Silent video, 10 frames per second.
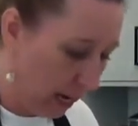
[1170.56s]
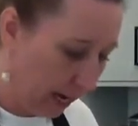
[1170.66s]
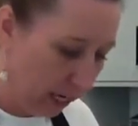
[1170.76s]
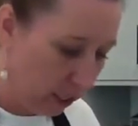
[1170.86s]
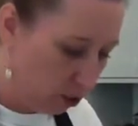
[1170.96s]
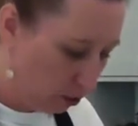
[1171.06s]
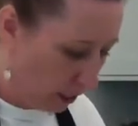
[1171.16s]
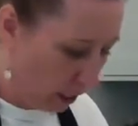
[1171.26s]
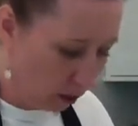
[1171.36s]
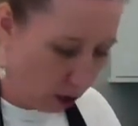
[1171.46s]
I use it
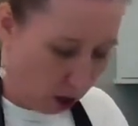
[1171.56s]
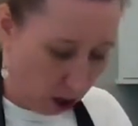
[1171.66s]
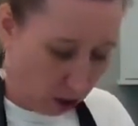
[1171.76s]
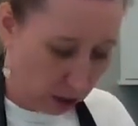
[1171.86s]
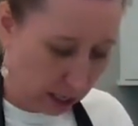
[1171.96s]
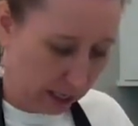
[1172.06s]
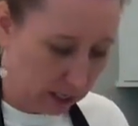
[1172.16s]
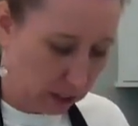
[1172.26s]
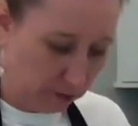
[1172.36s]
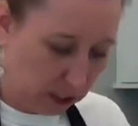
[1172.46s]
in all kinds
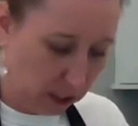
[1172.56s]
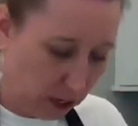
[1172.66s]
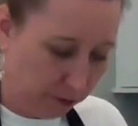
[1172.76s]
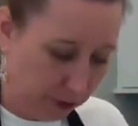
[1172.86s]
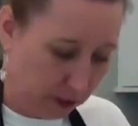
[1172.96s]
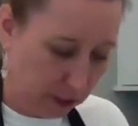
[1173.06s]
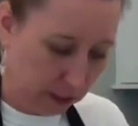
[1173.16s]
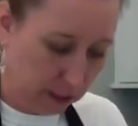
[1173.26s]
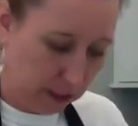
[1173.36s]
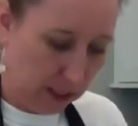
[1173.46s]
of stuff.
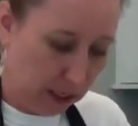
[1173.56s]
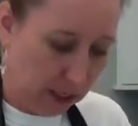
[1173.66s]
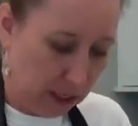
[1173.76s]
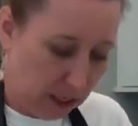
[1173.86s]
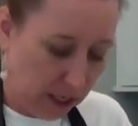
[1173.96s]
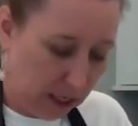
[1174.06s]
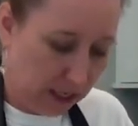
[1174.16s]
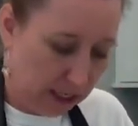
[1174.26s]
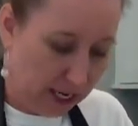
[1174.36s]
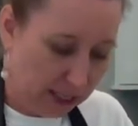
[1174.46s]

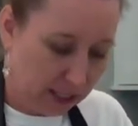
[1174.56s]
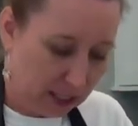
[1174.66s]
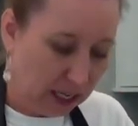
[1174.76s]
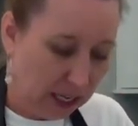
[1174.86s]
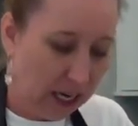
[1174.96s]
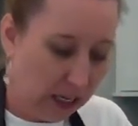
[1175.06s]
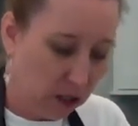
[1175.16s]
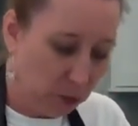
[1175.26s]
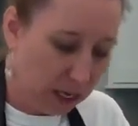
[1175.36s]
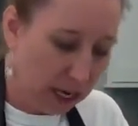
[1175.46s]
It tastes a little
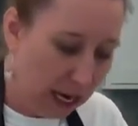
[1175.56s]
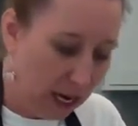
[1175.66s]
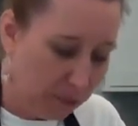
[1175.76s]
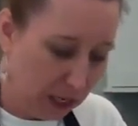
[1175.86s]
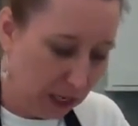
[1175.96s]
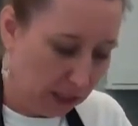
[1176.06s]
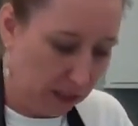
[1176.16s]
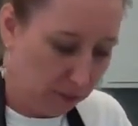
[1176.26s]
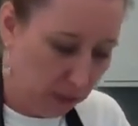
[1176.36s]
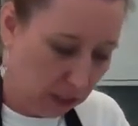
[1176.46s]
bit lemony to
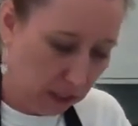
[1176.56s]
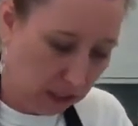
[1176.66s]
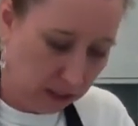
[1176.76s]
me.